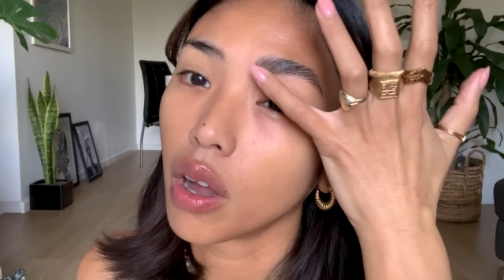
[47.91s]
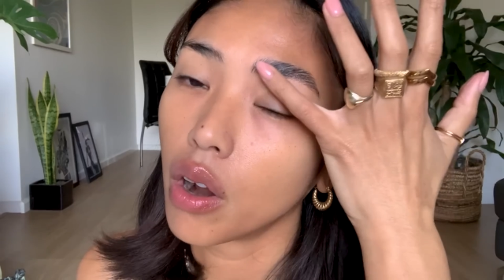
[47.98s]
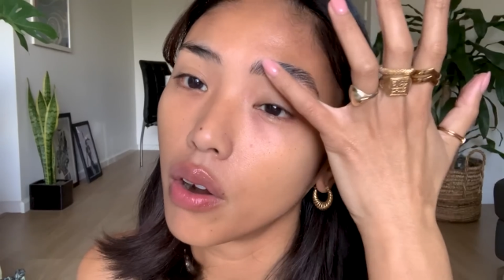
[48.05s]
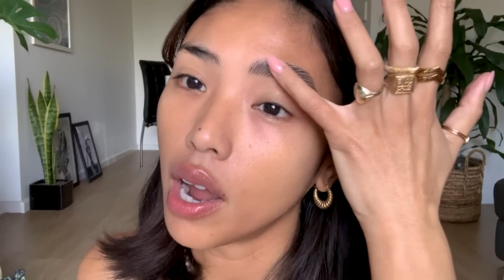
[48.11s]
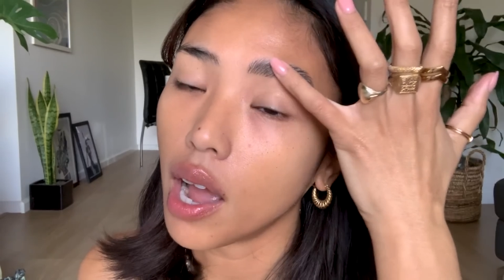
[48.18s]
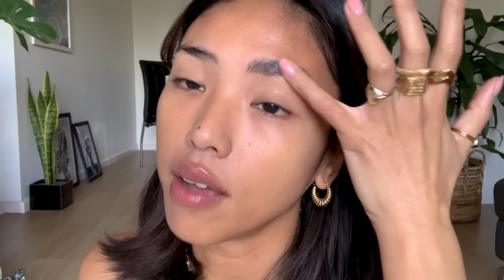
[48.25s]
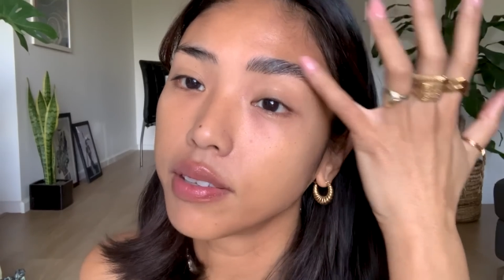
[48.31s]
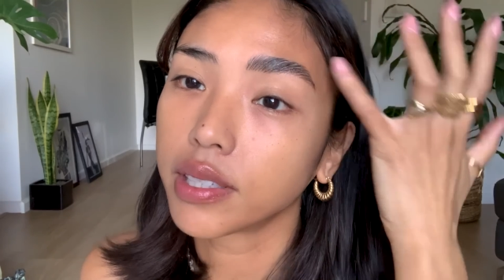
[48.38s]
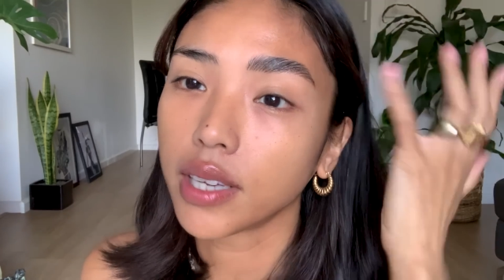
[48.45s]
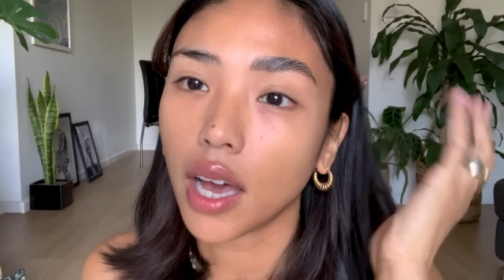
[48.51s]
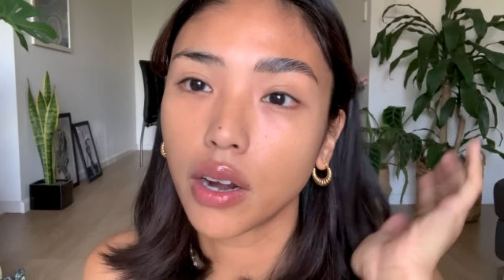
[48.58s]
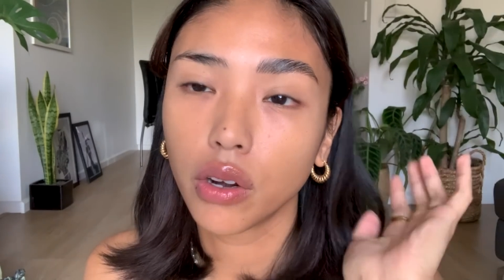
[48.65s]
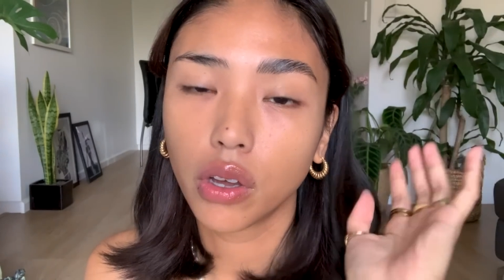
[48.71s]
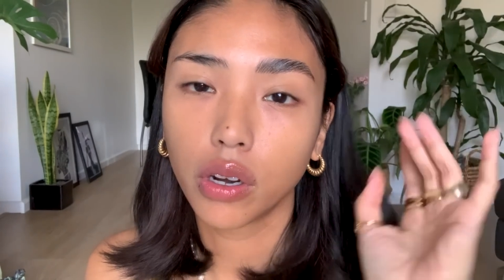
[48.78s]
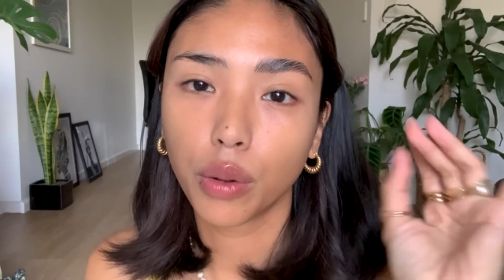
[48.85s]
All right, I've
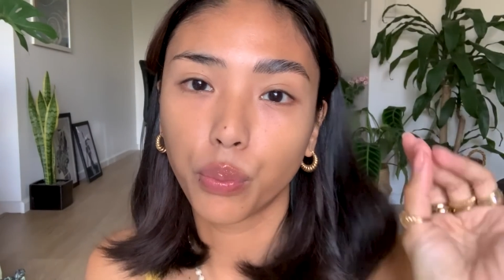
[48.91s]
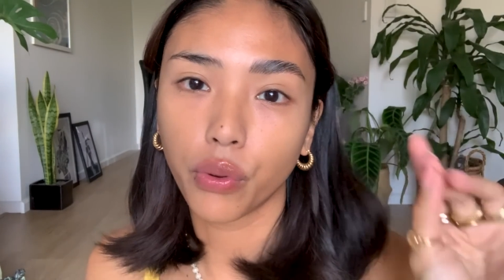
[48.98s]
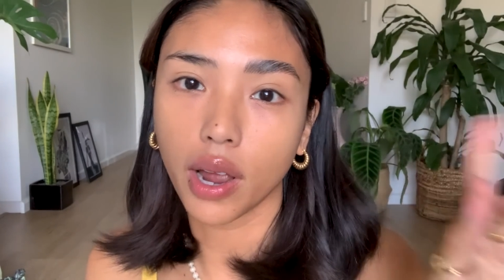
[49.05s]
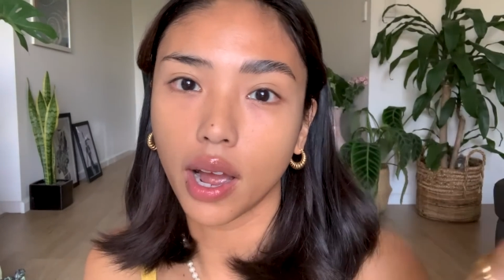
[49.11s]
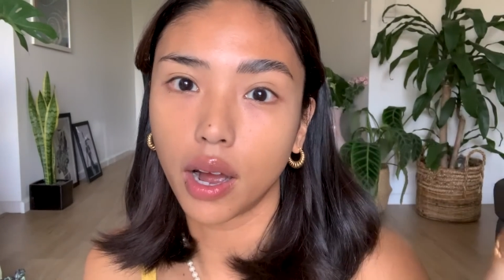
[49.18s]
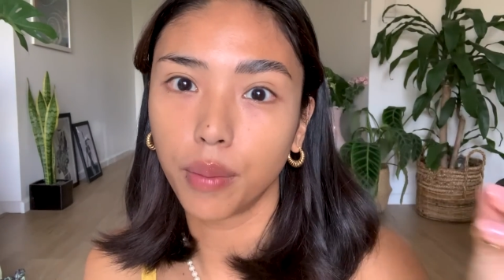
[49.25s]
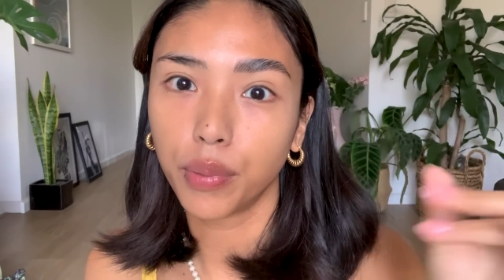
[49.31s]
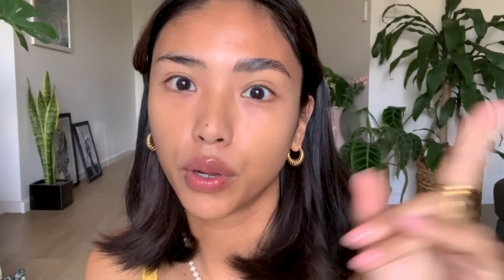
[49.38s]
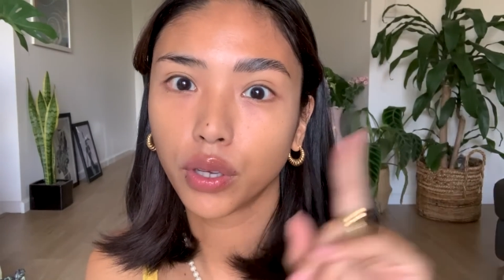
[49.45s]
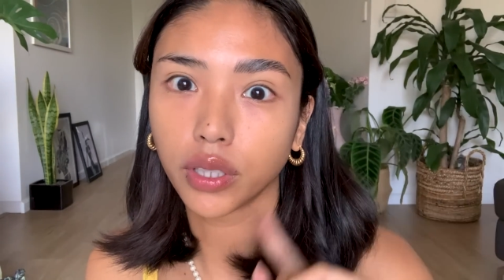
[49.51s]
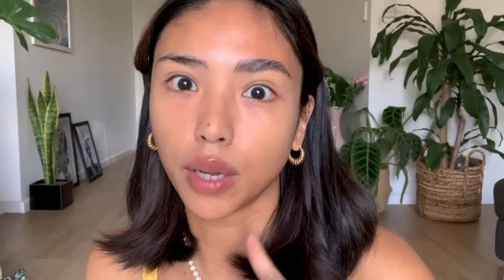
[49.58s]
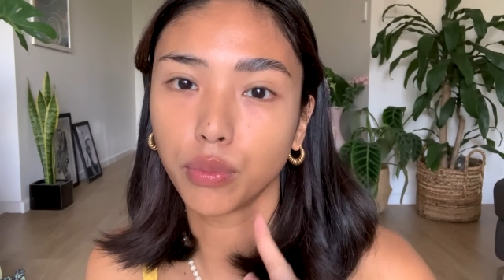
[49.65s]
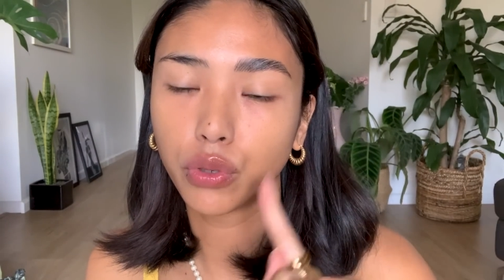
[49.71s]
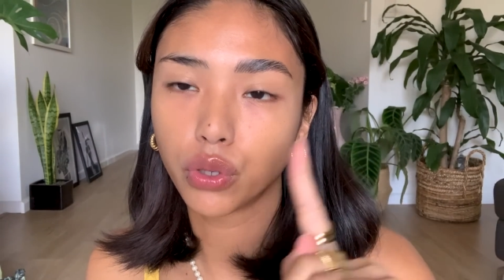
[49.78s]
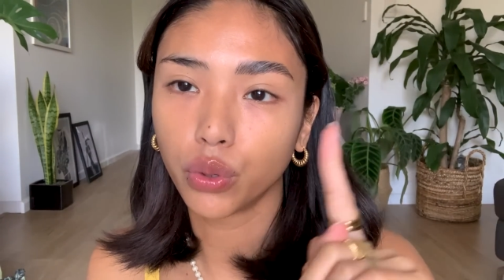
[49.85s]
started on a brow because
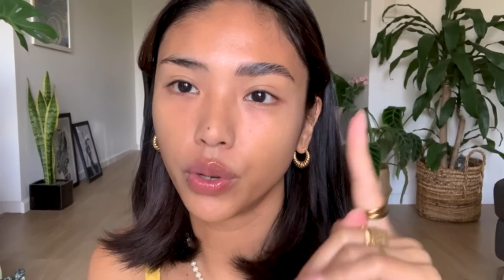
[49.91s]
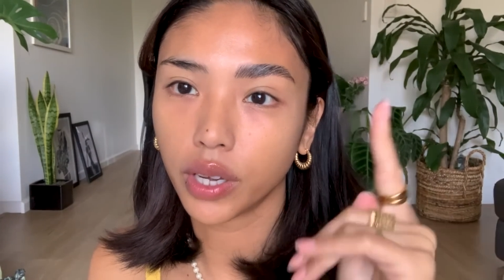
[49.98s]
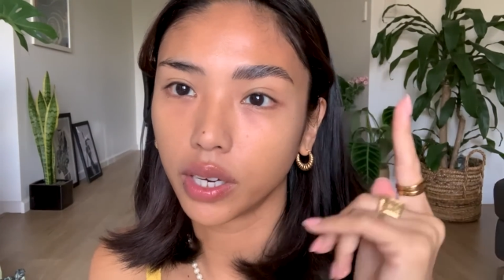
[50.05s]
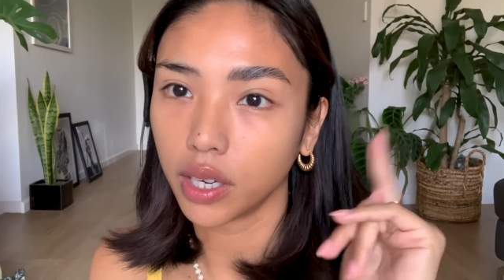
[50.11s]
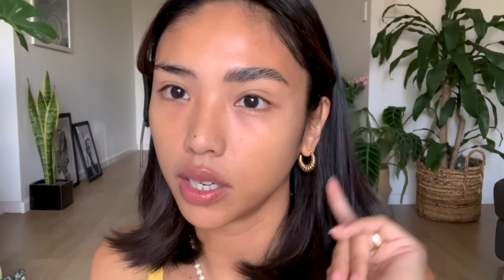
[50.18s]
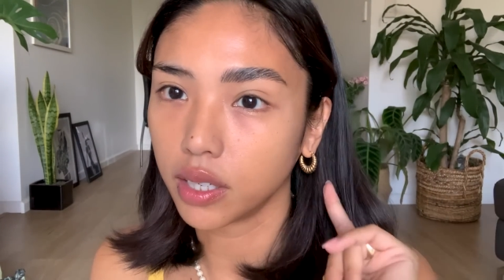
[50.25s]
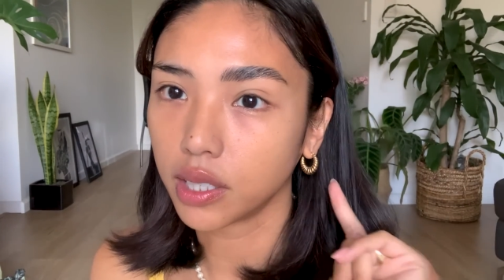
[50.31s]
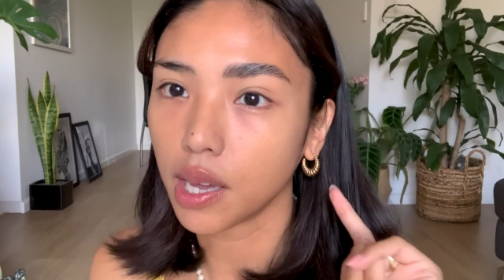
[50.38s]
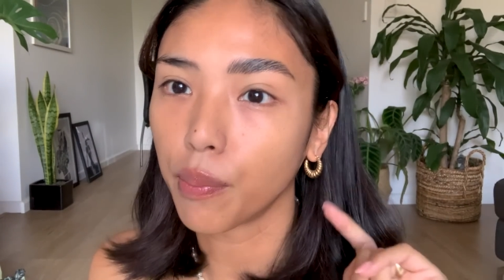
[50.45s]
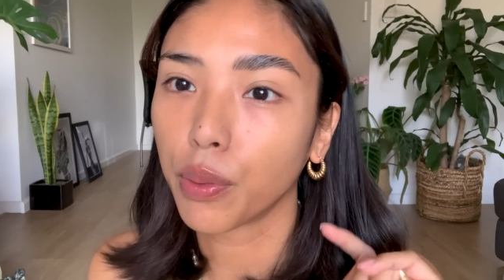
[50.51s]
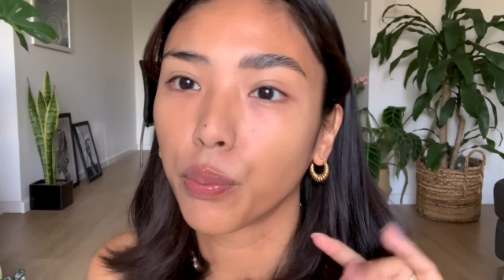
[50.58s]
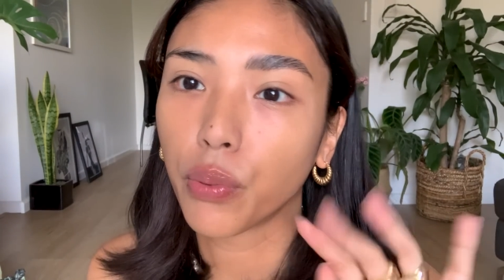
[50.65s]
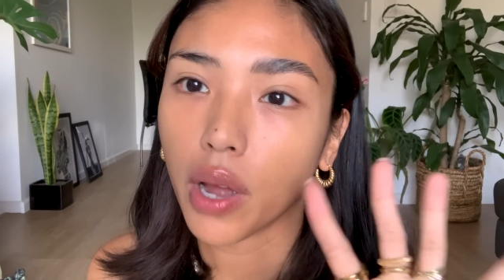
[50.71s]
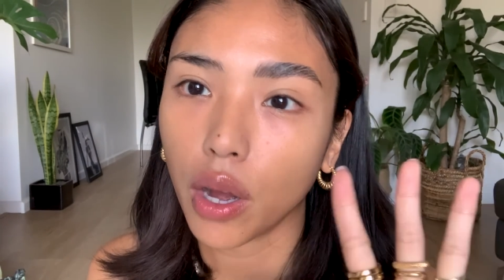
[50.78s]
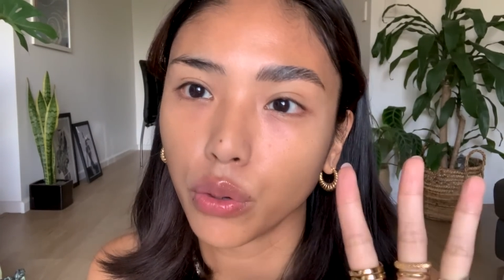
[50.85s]
I'm doing an
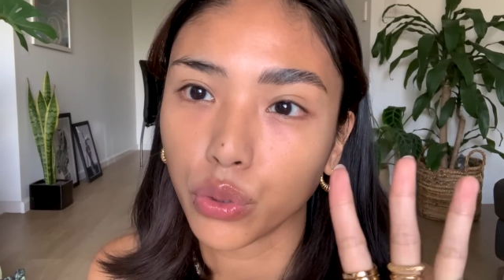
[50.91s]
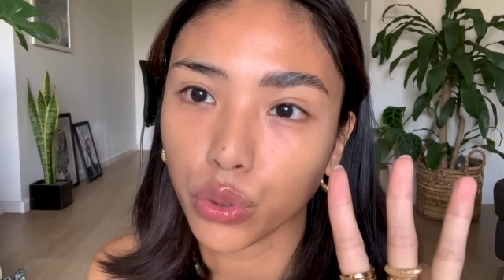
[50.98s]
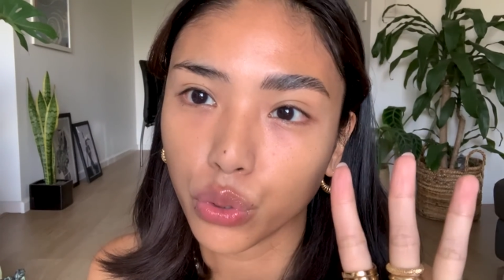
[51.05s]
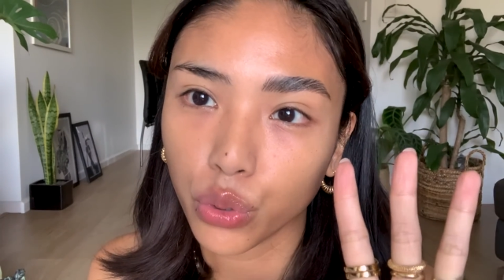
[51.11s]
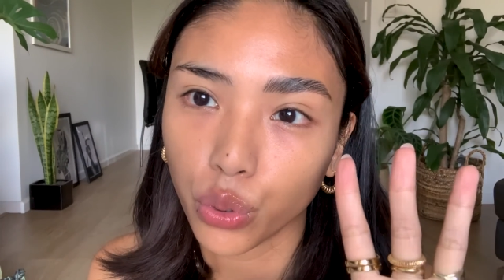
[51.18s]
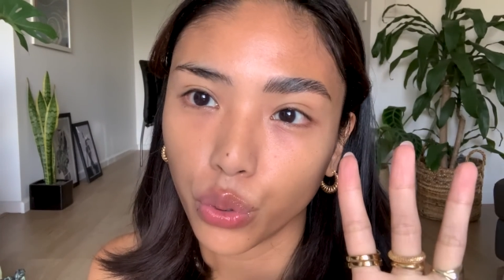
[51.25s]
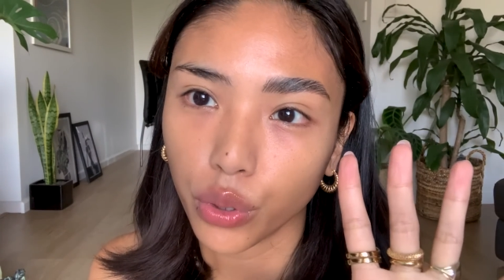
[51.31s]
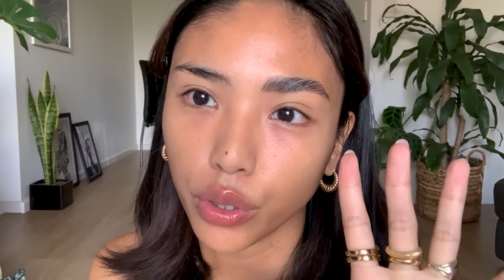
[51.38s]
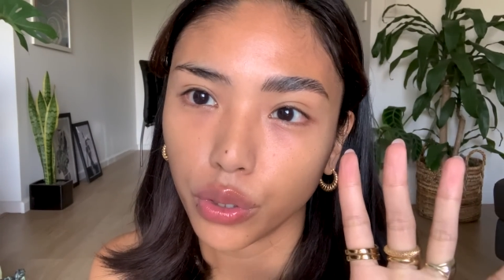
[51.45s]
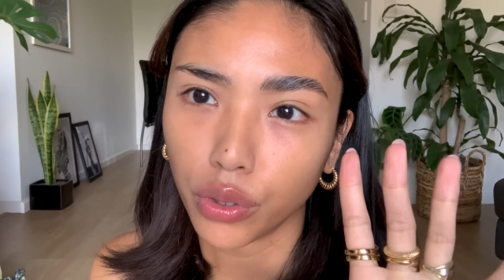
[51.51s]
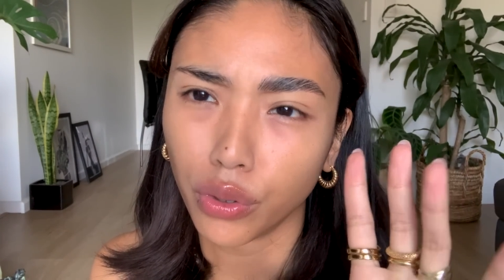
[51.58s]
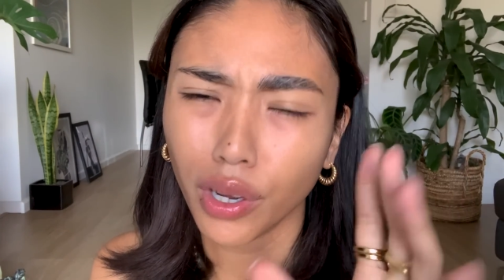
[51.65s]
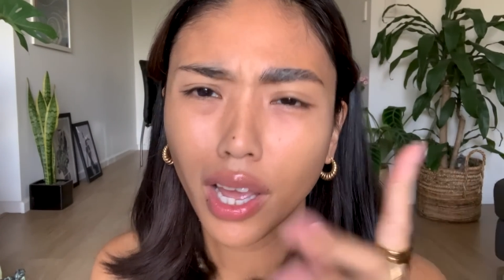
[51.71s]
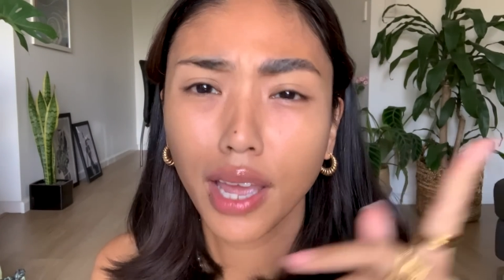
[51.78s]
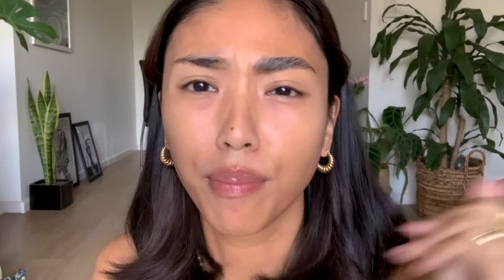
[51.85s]
in-depth brow tutorial.